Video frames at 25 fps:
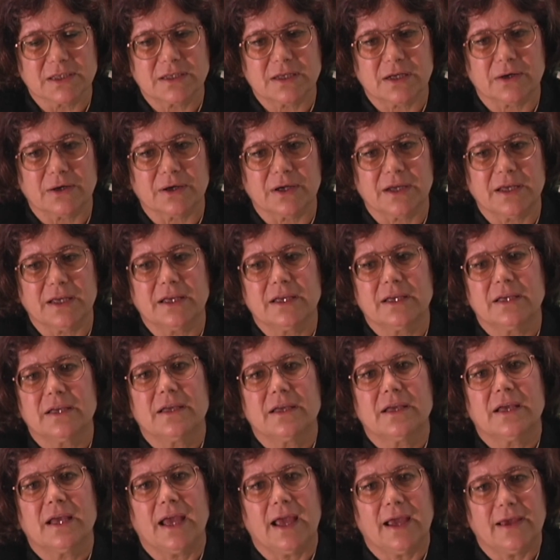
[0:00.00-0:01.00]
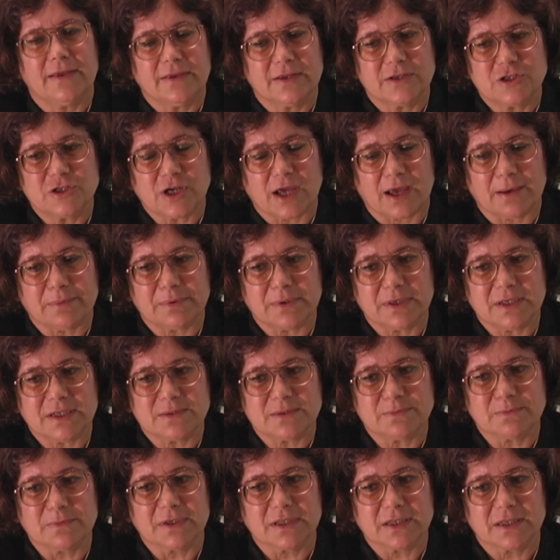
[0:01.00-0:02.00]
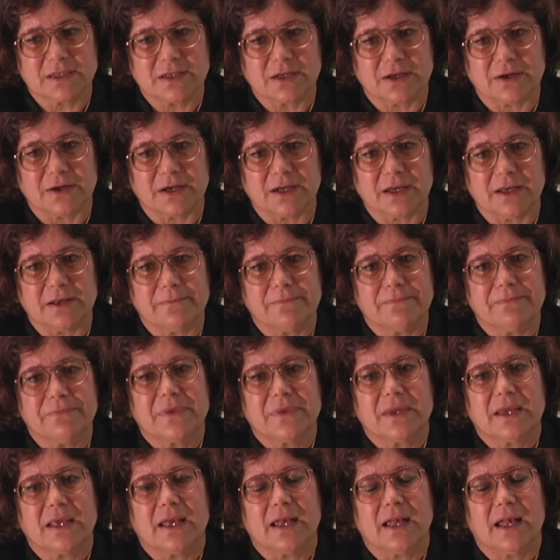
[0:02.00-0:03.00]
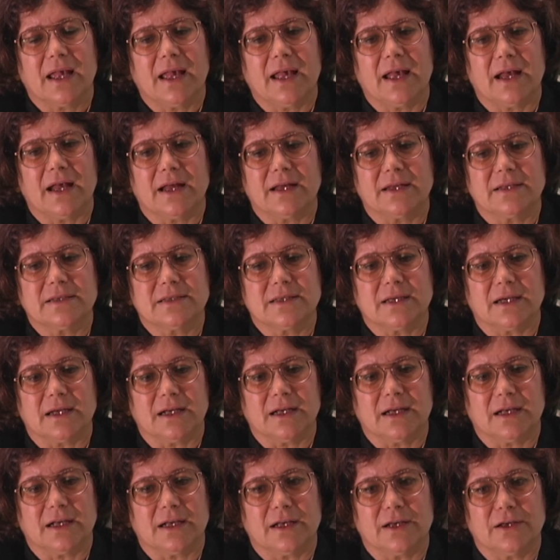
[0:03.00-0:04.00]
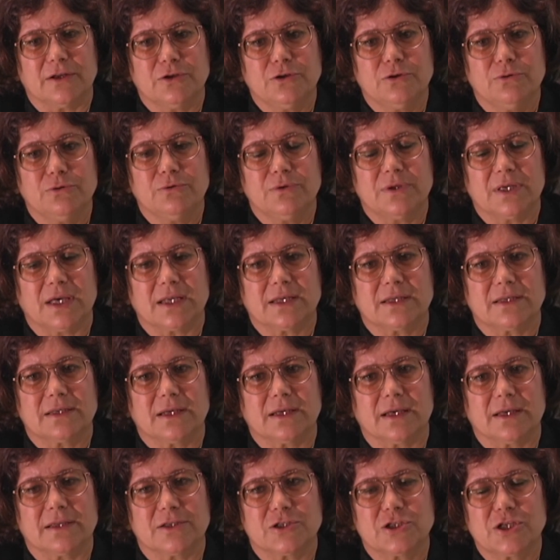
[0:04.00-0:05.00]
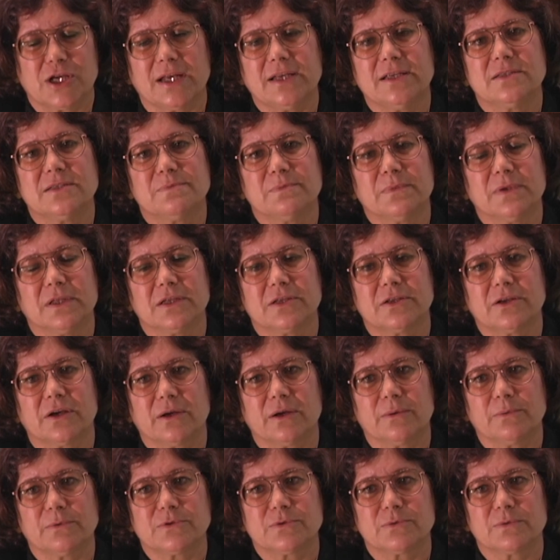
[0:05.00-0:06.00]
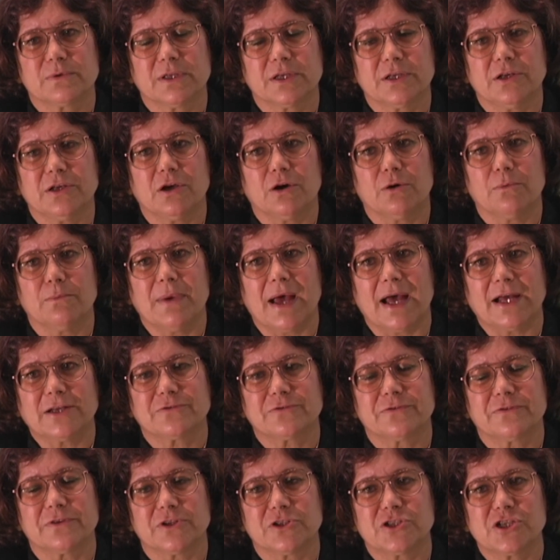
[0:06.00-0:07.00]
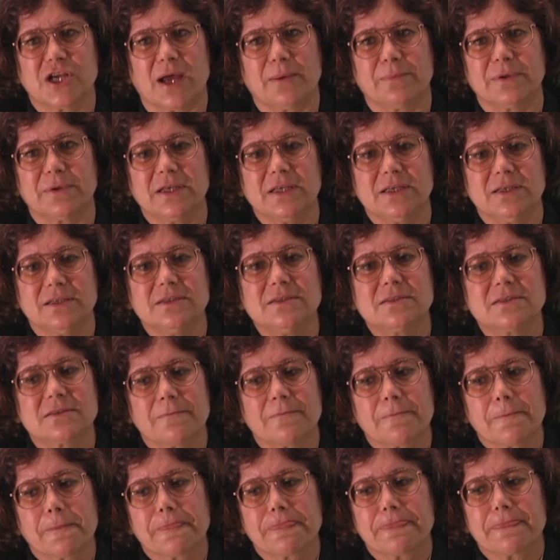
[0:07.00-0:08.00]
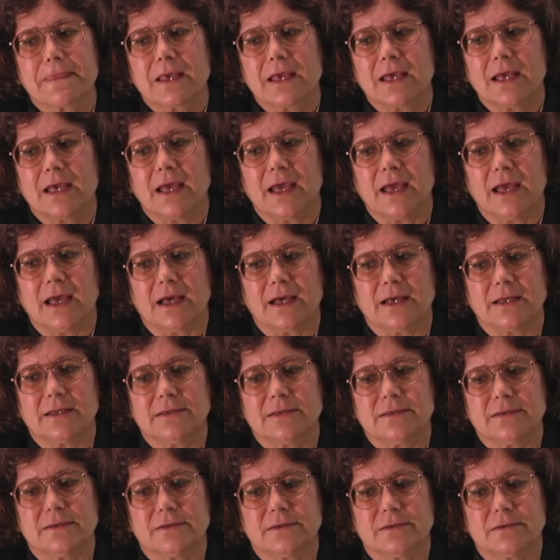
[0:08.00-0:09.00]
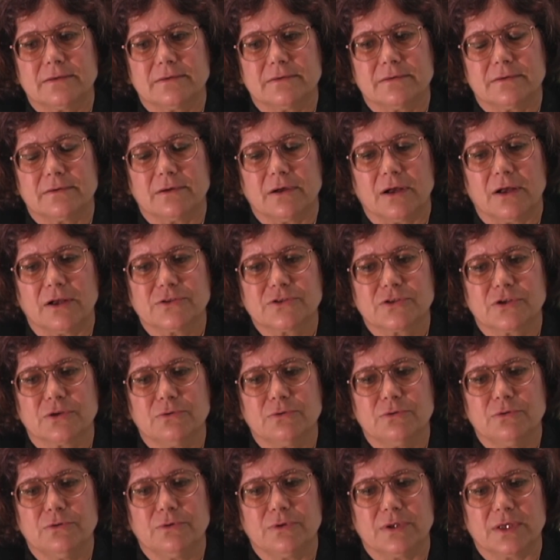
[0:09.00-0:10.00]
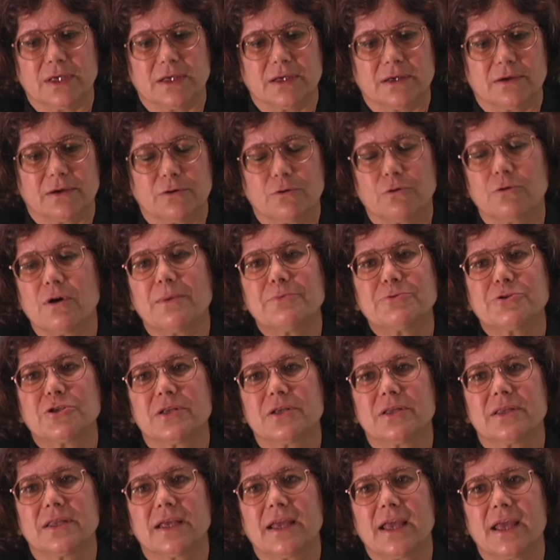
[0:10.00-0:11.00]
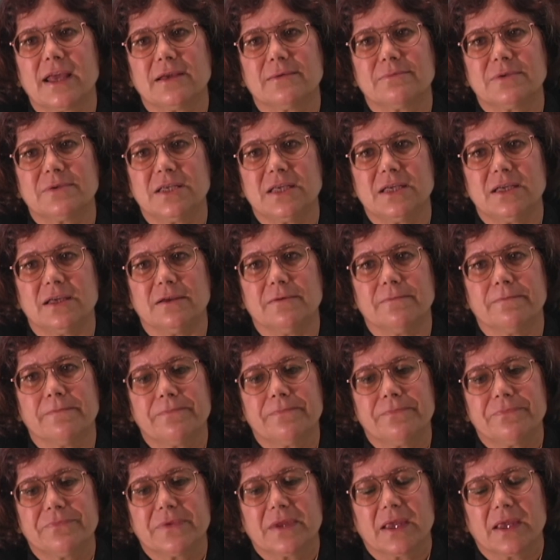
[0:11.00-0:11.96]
military and the Japanese military, and knew that the Chinese military was really no match for the Japanese, and also knew the corruption of the KMT.